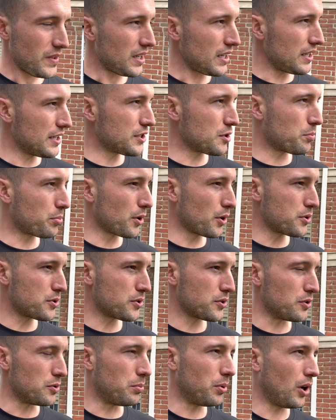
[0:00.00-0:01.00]
his approach
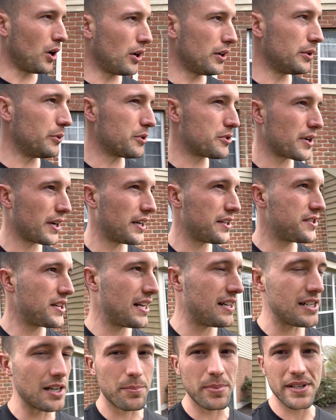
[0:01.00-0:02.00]
to the ball. He would try to
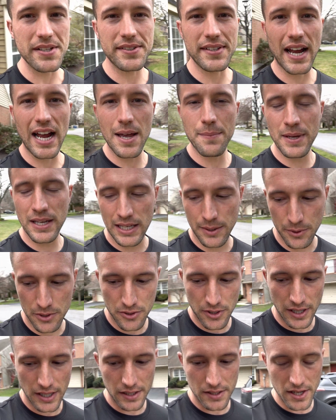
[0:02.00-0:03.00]
change up his timing. He would
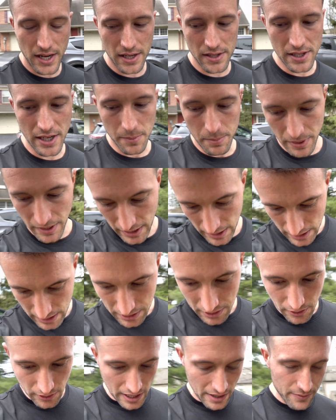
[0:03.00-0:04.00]
try to change up,
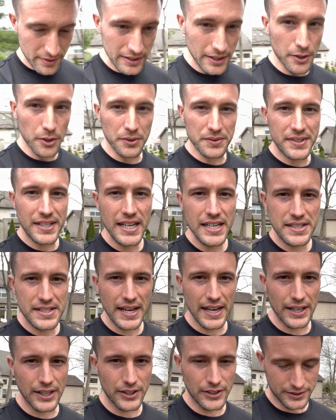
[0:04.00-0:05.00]
every little
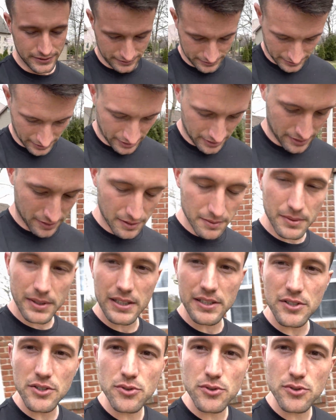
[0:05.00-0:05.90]
detail. He's